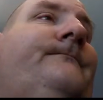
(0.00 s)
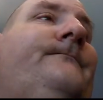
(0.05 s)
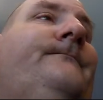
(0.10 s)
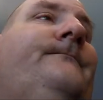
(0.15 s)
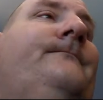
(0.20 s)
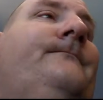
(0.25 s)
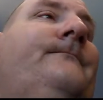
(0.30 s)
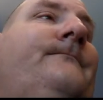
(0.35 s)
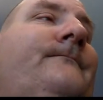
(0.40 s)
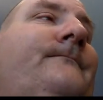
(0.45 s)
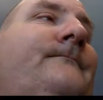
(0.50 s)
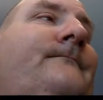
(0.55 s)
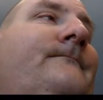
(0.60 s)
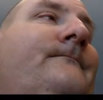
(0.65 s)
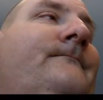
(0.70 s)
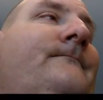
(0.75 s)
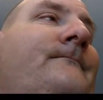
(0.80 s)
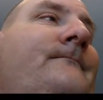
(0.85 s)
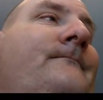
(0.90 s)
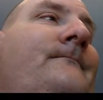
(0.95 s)

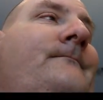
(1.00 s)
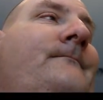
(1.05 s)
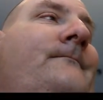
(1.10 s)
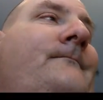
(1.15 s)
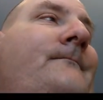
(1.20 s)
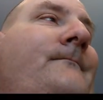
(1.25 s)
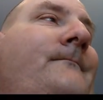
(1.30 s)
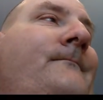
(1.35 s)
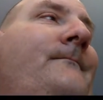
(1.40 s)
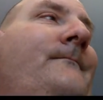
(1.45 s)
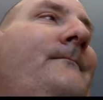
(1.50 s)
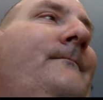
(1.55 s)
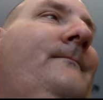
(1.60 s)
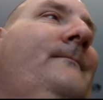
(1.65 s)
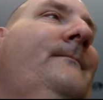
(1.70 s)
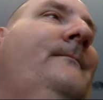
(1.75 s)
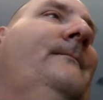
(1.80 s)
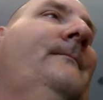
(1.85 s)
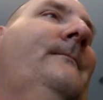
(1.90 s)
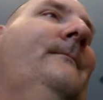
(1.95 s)

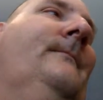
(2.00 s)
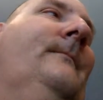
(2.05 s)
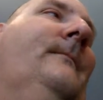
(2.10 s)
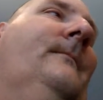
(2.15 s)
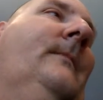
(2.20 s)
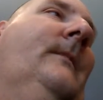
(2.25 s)
No one is speaking in this clip.